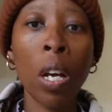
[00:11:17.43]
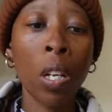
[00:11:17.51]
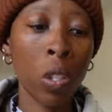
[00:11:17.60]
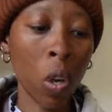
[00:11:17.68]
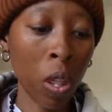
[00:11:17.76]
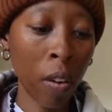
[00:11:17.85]

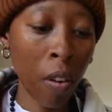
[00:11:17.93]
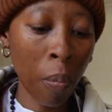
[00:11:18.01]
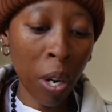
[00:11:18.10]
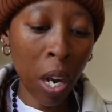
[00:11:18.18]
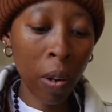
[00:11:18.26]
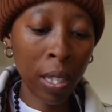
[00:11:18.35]
So the
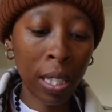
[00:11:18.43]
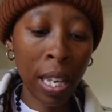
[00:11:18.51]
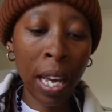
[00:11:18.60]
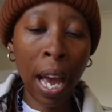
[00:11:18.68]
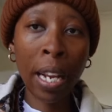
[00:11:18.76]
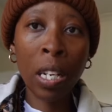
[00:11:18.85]
fabric I was
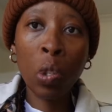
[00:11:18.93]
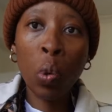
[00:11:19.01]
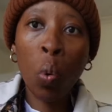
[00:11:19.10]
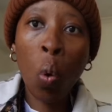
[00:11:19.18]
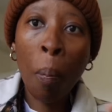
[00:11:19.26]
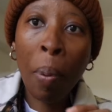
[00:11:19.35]
saying I need to
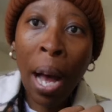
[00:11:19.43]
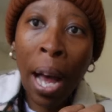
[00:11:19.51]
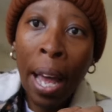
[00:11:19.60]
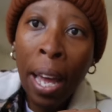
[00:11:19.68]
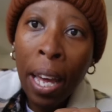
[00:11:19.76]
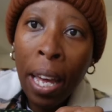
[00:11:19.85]
go
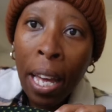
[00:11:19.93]
buy